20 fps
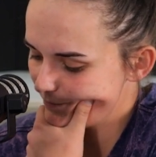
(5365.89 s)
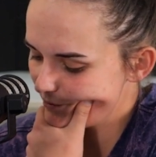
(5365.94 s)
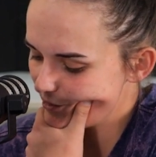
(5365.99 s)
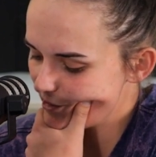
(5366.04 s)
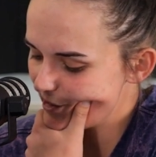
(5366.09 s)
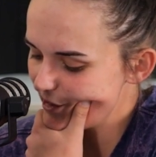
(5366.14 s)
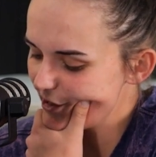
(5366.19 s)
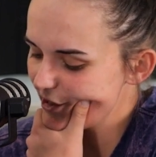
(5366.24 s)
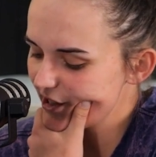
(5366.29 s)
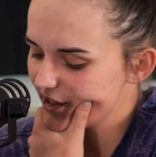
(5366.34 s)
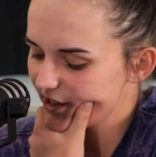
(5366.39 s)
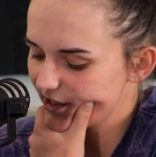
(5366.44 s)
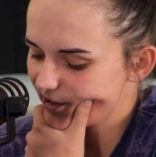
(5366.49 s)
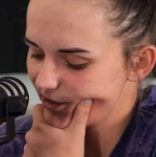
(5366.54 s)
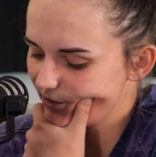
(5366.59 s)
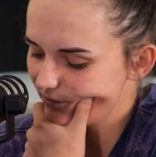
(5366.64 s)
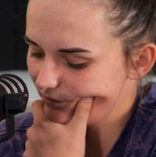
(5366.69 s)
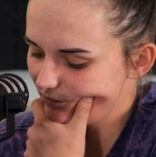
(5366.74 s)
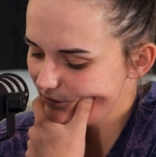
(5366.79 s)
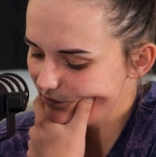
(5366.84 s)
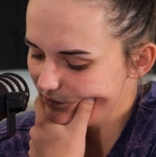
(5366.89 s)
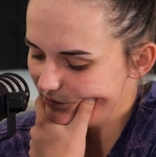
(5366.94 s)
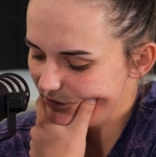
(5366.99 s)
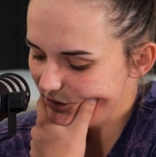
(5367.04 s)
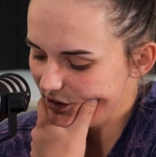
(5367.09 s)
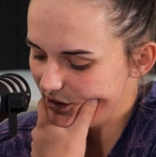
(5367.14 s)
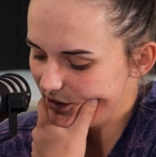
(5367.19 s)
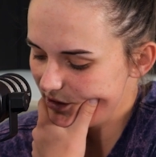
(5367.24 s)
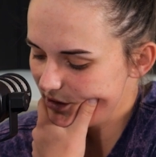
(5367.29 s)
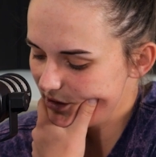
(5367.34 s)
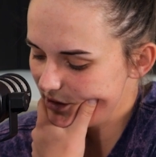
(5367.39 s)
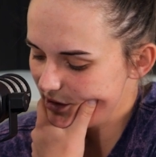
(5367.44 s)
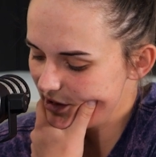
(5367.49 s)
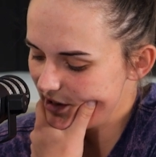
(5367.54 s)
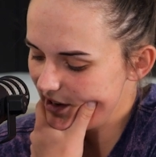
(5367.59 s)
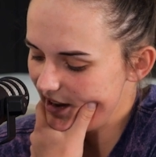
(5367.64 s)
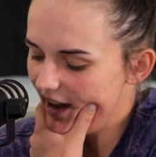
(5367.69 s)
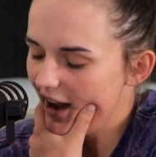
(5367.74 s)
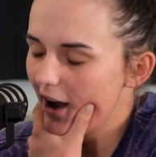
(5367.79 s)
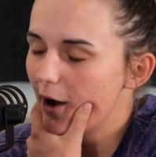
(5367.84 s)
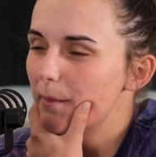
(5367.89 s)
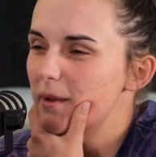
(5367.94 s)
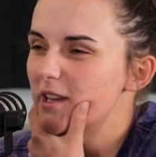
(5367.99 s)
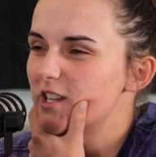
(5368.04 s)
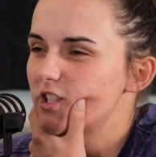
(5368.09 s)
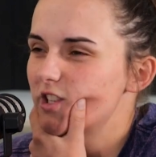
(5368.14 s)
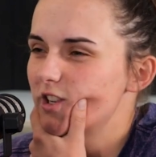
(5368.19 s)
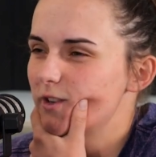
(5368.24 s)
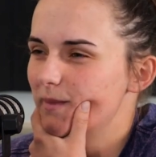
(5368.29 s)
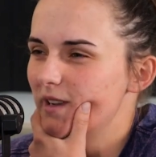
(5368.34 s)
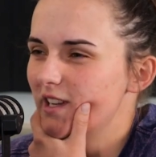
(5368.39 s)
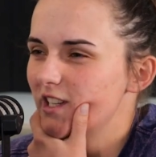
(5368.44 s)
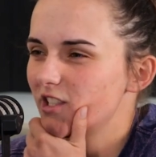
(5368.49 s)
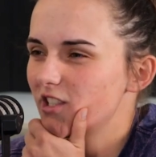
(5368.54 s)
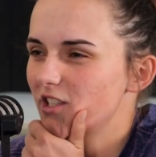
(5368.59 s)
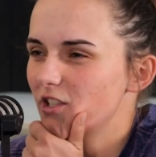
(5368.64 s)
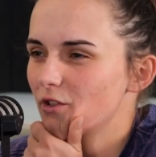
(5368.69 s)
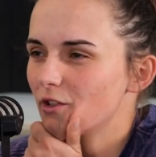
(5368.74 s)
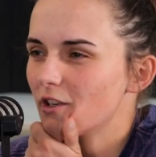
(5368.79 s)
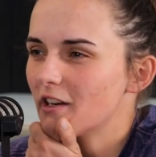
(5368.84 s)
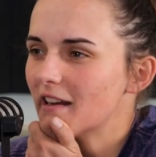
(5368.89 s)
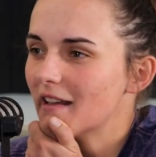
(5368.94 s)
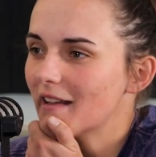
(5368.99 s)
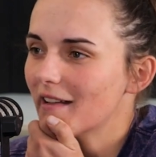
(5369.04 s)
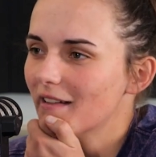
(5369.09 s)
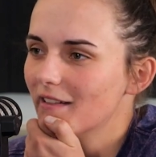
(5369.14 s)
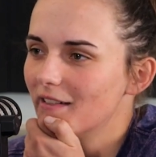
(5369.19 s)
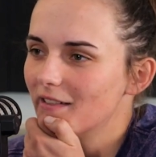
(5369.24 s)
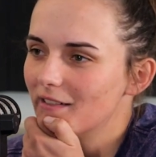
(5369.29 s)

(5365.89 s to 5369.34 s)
I just, it helped me so much, this writing.